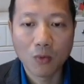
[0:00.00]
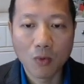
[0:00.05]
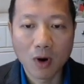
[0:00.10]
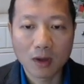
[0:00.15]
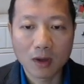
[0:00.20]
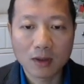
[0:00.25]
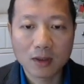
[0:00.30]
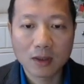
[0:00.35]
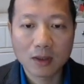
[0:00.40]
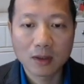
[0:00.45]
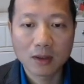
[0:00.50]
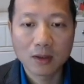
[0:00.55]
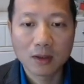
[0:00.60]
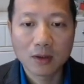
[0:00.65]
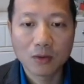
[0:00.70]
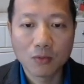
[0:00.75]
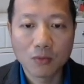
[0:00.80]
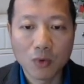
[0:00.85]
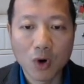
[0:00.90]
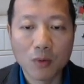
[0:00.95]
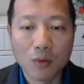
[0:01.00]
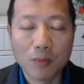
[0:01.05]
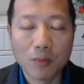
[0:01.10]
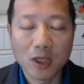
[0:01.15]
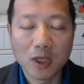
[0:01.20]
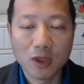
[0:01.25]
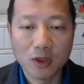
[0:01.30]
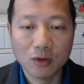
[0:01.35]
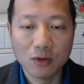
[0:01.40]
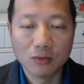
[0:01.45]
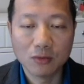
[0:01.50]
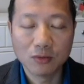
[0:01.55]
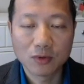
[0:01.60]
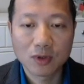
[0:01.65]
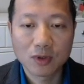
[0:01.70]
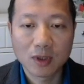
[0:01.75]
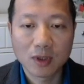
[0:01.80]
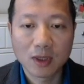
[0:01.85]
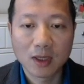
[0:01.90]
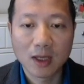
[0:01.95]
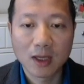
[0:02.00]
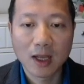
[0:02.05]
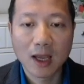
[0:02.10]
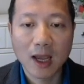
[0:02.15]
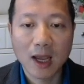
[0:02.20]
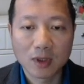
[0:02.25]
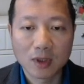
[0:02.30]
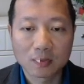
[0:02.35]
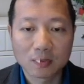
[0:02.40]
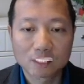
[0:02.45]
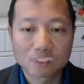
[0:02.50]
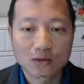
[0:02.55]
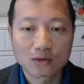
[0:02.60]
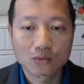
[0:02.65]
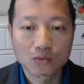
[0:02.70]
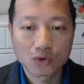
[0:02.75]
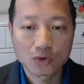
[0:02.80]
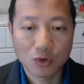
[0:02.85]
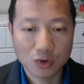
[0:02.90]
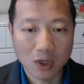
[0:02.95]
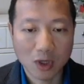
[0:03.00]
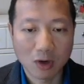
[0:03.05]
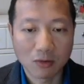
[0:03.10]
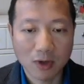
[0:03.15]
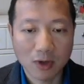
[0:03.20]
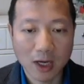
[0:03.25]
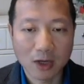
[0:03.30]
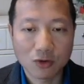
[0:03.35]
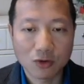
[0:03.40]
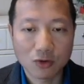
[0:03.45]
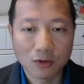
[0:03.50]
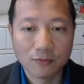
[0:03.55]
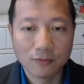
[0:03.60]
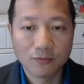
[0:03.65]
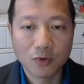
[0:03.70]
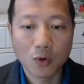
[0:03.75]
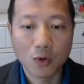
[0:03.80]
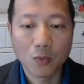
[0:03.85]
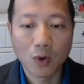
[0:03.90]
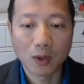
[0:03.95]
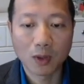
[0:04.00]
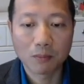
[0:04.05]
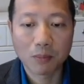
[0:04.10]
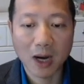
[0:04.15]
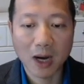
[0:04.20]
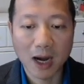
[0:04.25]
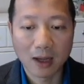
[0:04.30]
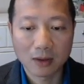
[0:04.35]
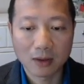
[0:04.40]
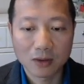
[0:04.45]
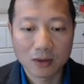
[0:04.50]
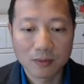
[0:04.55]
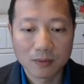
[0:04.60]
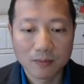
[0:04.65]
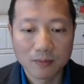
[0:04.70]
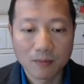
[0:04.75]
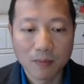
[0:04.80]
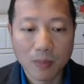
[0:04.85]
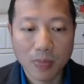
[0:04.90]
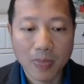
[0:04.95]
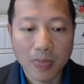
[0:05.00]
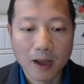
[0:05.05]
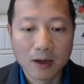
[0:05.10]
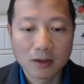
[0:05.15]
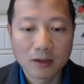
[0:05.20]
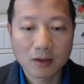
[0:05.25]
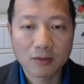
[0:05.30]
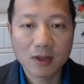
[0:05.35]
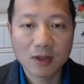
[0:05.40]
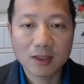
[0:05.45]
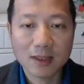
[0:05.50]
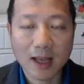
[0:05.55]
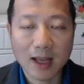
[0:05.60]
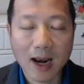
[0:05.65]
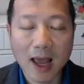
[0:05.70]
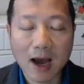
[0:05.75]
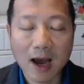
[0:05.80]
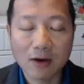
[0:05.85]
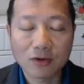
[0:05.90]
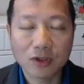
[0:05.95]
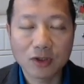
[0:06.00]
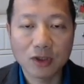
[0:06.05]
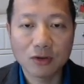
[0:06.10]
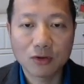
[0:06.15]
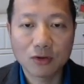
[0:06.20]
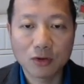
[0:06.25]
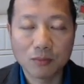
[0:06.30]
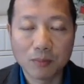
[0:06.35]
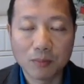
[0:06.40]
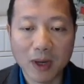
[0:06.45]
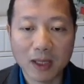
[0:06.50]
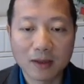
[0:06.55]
what will be used at which location for what part. So this allows you to